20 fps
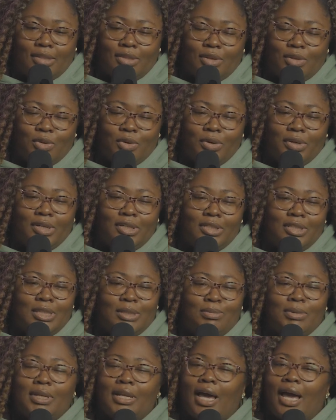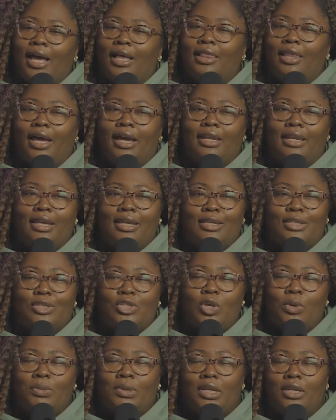And the Lord has just been highlighting
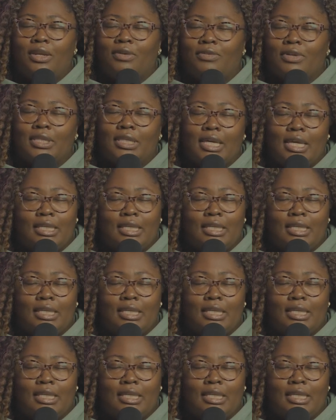so many different